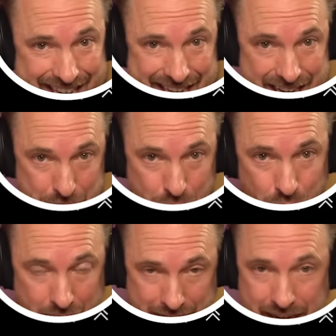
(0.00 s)
to get it up
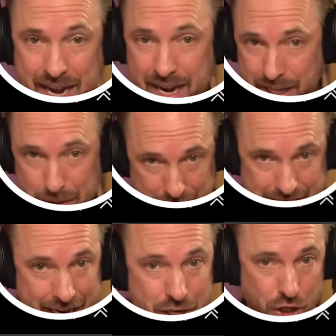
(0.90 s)
and running and the
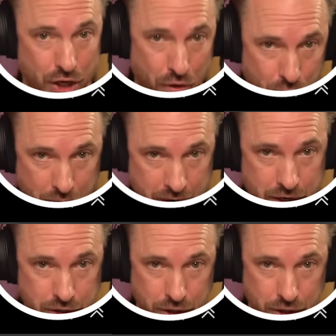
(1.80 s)
potential of what it can